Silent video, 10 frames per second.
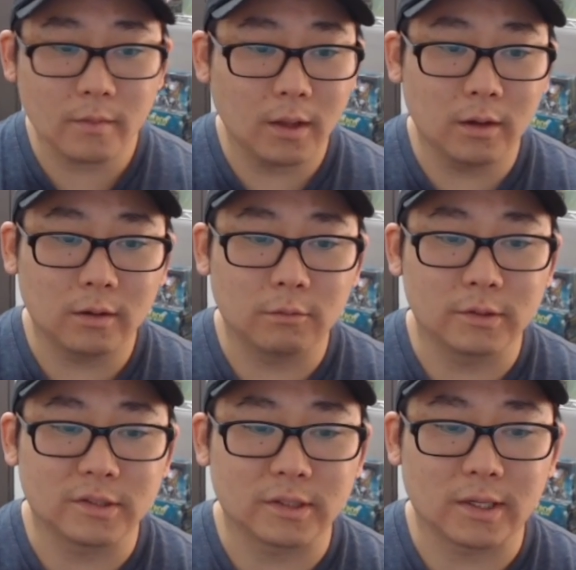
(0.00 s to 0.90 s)
Uh,
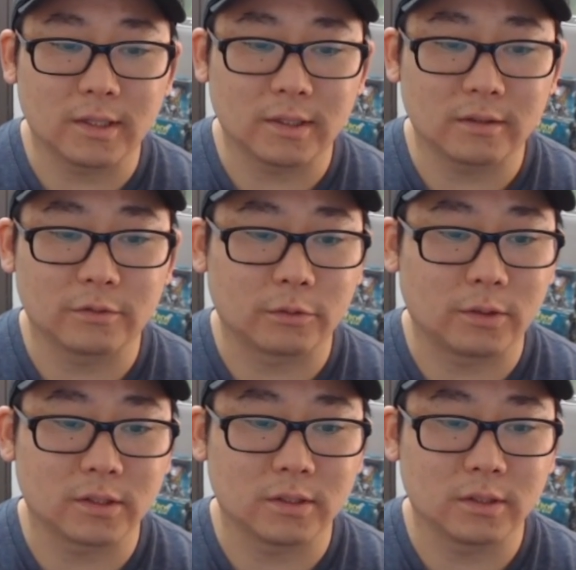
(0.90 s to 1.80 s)
once again, thanks for
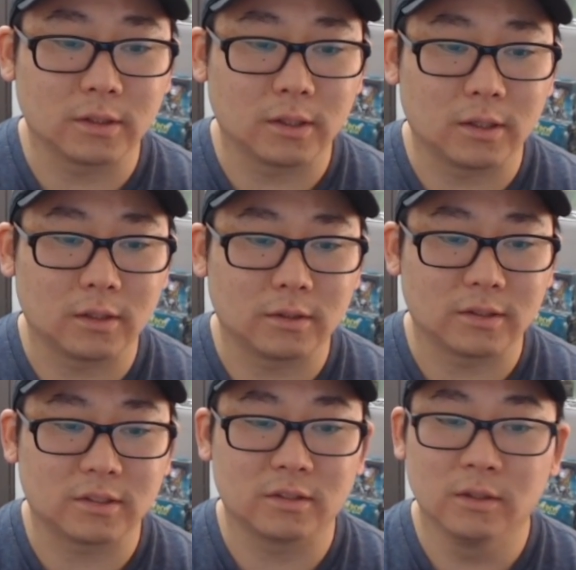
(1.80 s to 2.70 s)
watching. Uh,
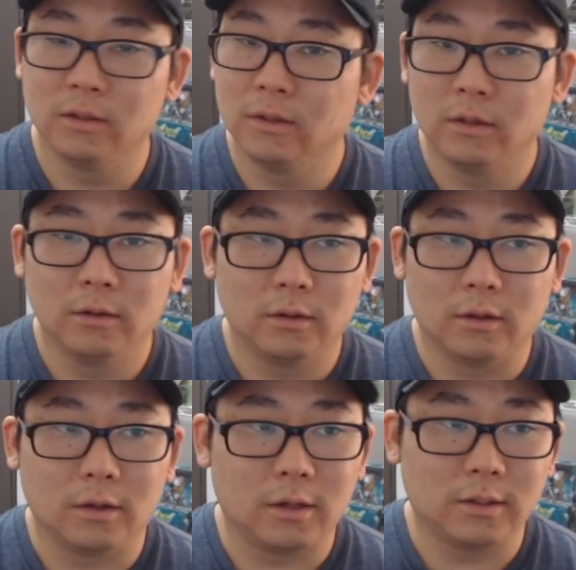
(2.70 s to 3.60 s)
this
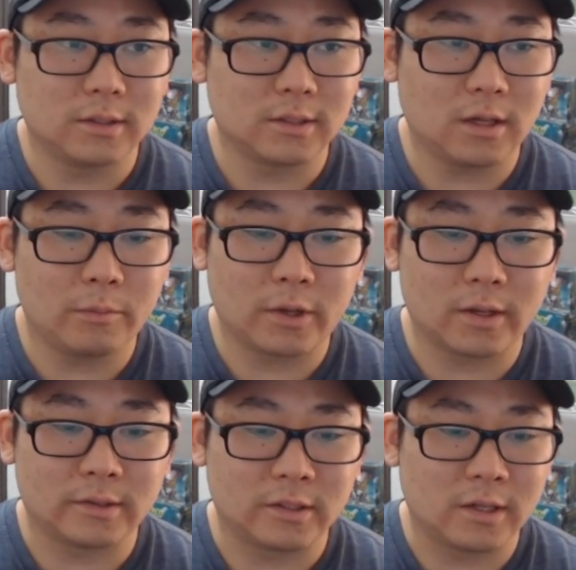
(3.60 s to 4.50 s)
uh, this is all
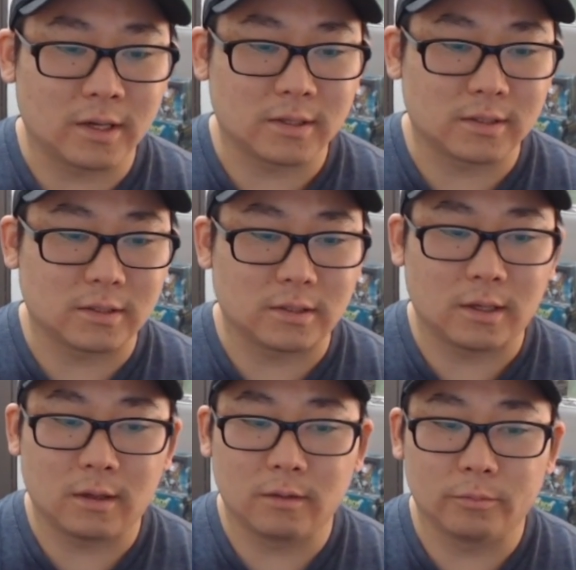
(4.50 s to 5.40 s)
because of you guys.
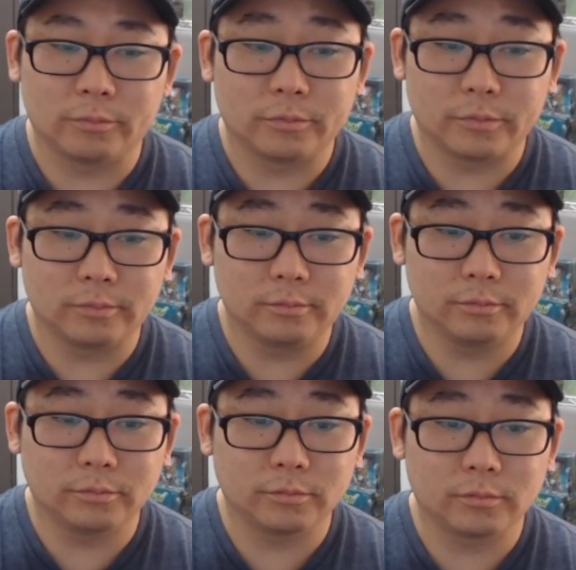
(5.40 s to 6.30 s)
Um,
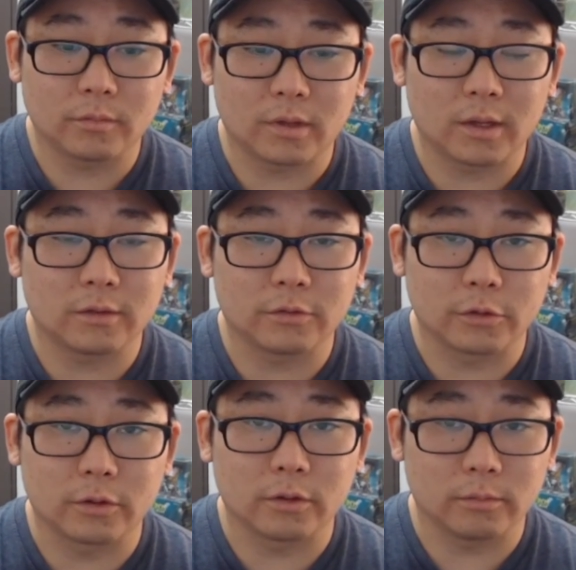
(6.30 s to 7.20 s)
thanks
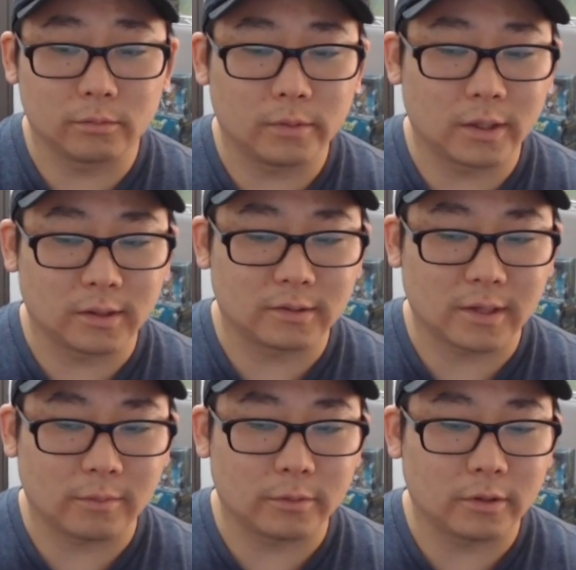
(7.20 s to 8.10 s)
for making this
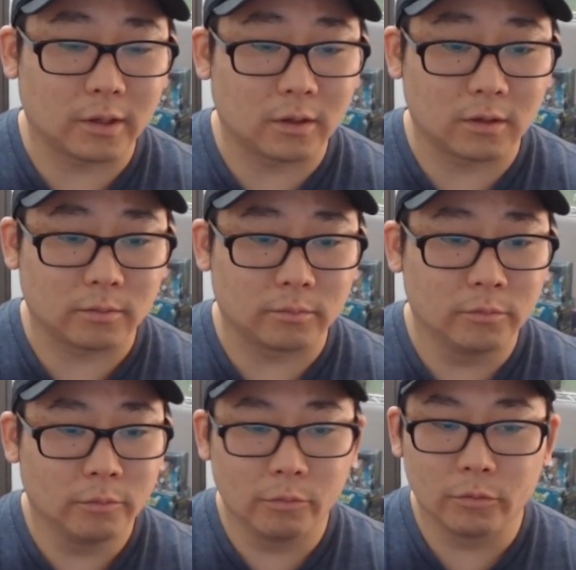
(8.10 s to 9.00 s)
happen. Um,
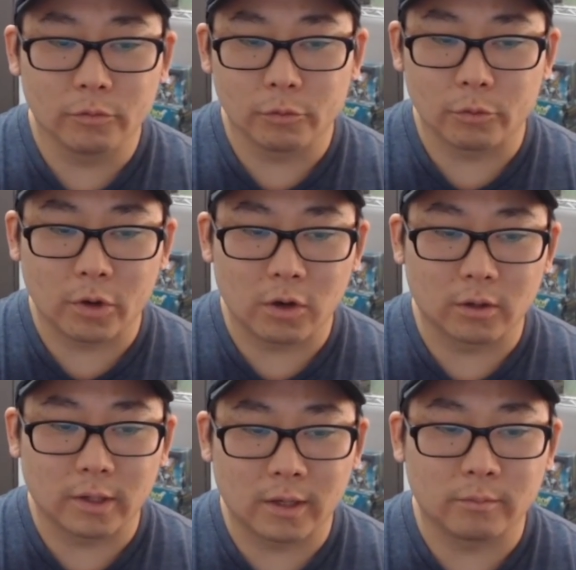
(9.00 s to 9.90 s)
we
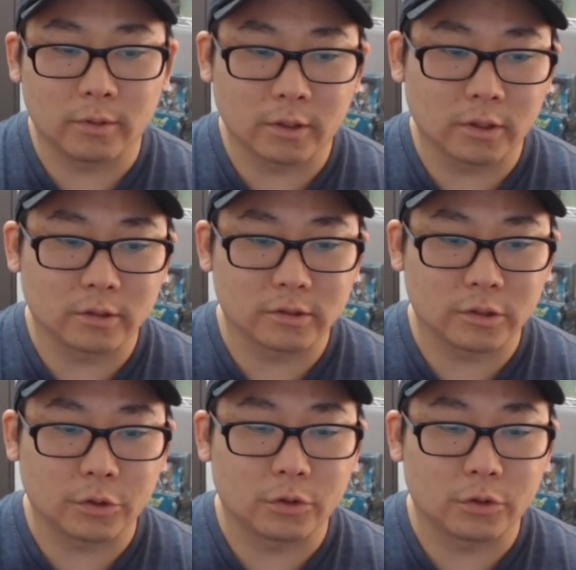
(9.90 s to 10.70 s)
are getting bigger, so